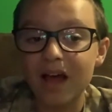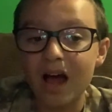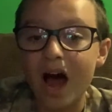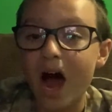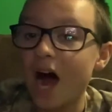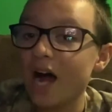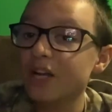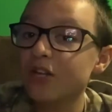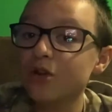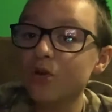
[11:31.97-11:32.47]

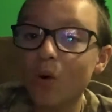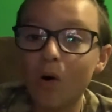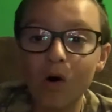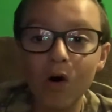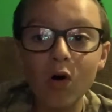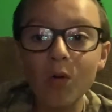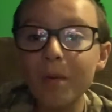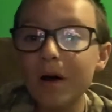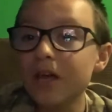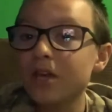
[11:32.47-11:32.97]
I do
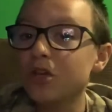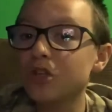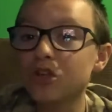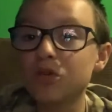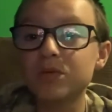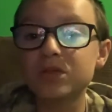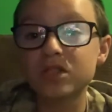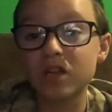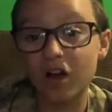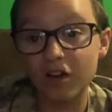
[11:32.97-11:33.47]
all my
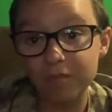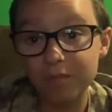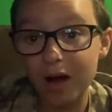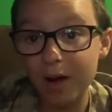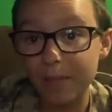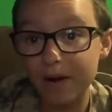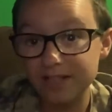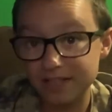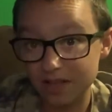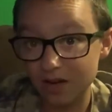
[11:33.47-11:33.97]
YouTube stuff by
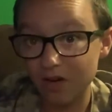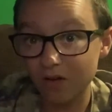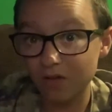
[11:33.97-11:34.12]
myself.